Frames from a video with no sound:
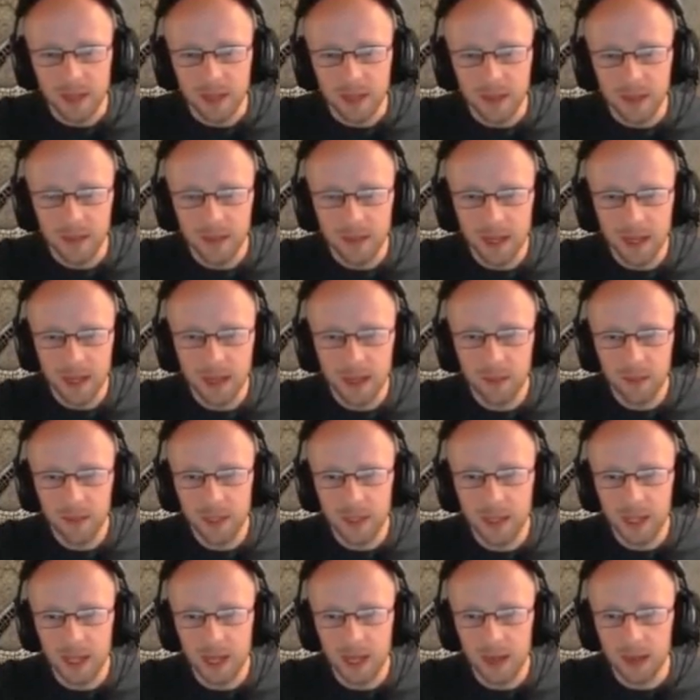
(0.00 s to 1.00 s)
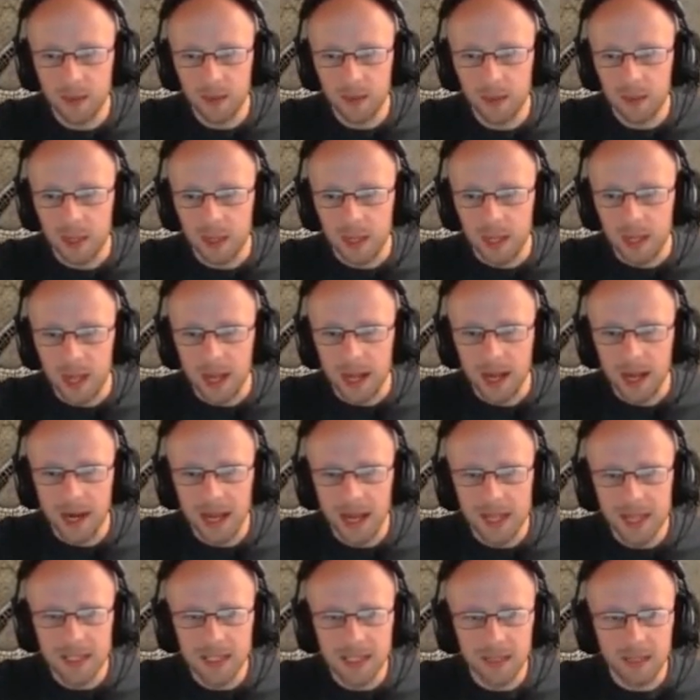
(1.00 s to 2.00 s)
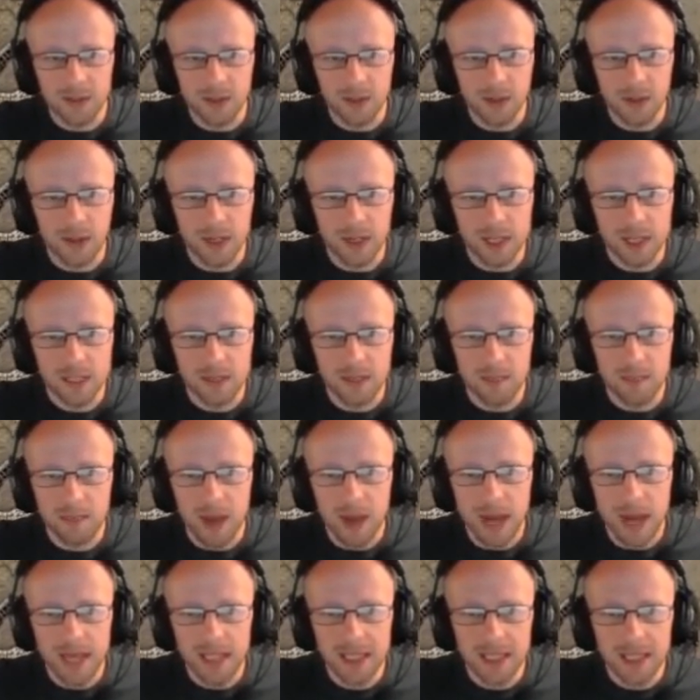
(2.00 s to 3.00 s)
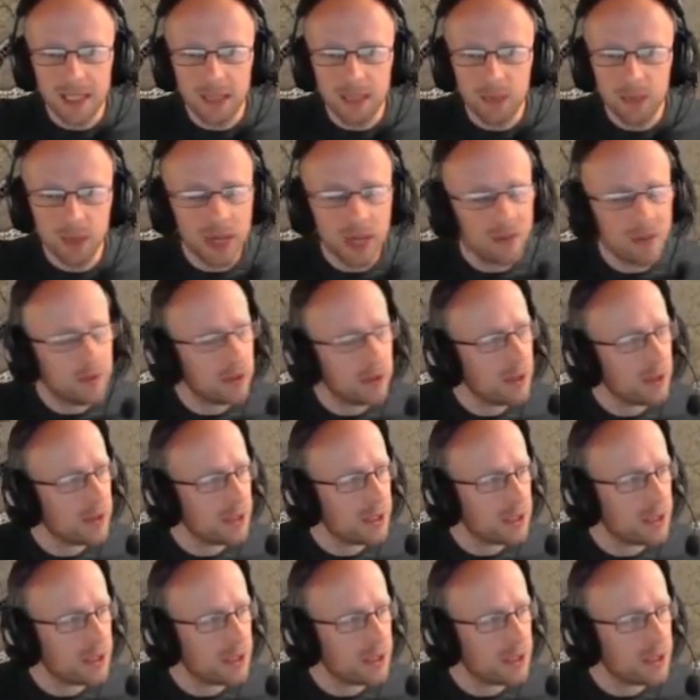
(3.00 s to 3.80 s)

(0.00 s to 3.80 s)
There we go. And let's have a look. It's a mighty. We'll have a look at the